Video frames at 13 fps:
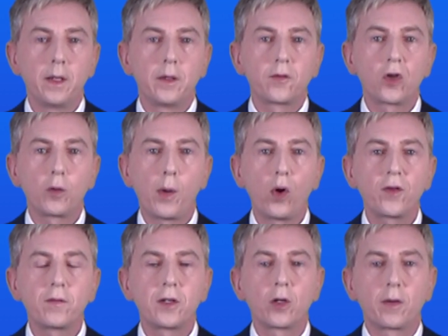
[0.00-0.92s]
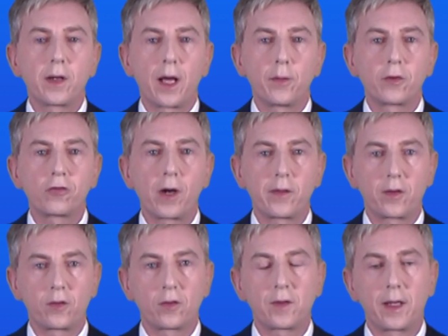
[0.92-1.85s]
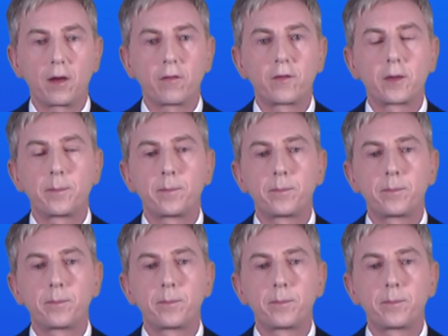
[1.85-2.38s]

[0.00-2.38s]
So pause the video now and try this yourself.